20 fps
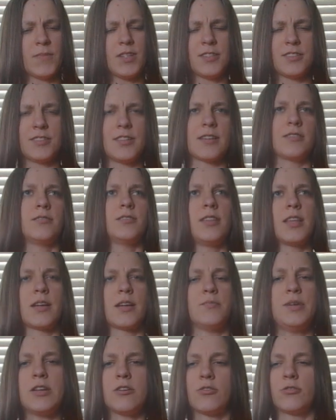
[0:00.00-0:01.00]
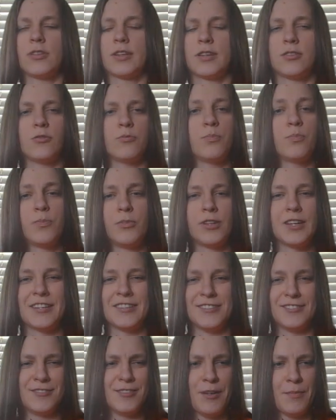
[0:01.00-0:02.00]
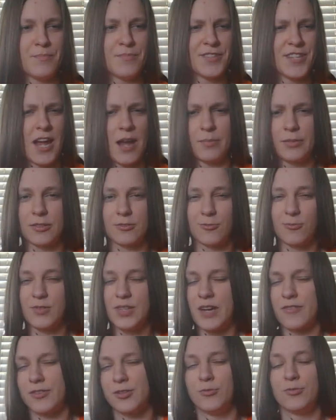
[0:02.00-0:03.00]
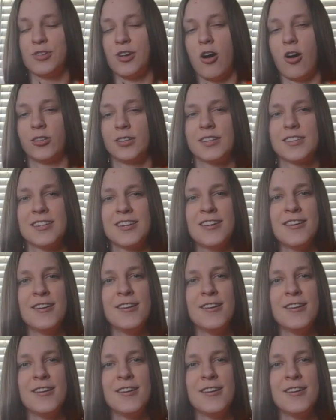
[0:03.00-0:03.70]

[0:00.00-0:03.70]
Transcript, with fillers: it's like a meter, like, you know, like a tablet or whatever you would call it.